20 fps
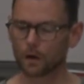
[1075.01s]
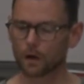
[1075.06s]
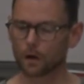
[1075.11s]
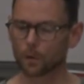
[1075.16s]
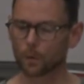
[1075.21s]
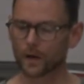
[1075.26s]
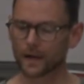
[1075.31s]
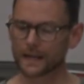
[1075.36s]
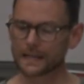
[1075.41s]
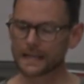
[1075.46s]

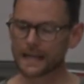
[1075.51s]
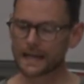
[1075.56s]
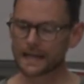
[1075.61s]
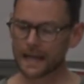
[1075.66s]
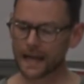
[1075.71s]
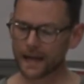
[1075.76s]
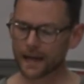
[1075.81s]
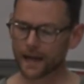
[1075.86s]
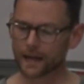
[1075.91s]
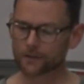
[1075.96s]
where
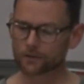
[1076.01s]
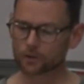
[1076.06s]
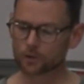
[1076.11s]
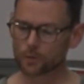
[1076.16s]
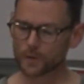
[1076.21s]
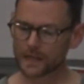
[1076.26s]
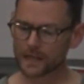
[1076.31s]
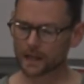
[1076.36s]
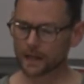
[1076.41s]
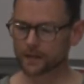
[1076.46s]
Dada and
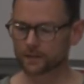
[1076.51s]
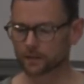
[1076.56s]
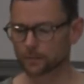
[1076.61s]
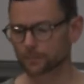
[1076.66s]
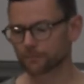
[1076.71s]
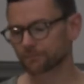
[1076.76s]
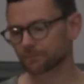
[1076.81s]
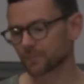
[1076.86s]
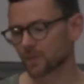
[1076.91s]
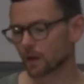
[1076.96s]
surrealism
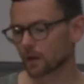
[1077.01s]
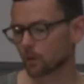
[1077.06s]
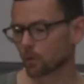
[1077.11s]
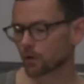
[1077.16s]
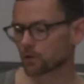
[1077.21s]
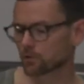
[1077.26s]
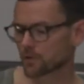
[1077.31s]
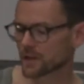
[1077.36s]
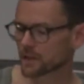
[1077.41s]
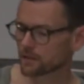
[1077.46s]

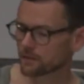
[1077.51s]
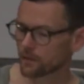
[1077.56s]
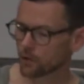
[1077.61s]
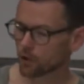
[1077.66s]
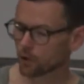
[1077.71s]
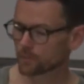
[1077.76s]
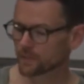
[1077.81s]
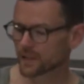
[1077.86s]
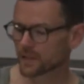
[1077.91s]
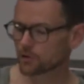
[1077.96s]
was
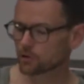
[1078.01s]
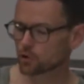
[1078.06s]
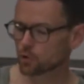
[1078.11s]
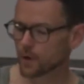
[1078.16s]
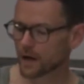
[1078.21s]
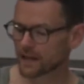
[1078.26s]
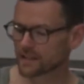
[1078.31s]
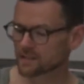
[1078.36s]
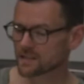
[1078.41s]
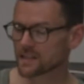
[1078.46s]
transformed into
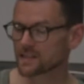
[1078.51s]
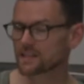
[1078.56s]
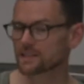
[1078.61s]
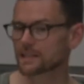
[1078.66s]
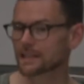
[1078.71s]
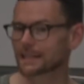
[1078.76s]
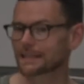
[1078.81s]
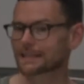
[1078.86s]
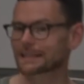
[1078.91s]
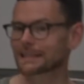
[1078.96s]

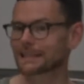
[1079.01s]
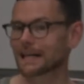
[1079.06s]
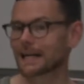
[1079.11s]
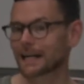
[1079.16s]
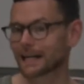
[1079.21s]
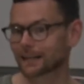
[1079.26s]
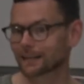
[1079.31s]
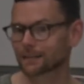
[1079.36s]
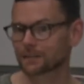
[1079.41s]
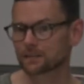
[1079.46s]
artistic
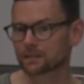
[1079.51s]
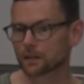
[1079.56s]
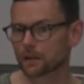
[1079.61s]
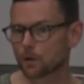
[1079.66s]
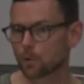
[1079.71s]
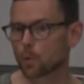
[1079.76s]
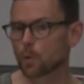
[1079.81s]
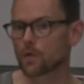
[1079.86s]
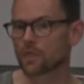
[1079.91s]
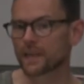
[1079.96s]
styles
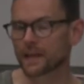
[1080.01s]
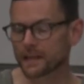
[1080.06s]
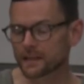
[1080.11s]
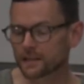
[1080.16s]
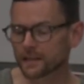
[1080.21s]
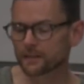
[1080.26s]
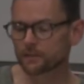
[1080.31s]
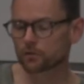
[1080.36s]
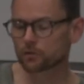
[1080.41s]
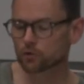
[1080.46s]
within
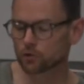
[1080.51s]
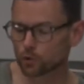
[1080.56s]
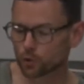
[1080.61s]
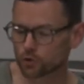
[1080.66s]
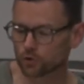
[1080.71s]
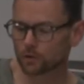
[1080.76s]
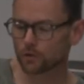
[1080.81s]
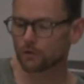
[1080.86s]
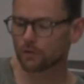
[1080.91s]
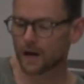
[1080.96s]
the
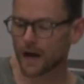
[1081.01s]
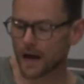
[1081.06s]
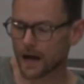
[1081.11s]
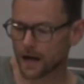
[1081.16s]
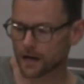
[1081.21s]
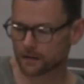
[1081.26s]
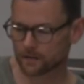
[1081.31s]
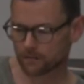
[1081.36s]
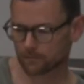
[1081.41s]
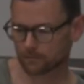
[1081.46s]
institution of art.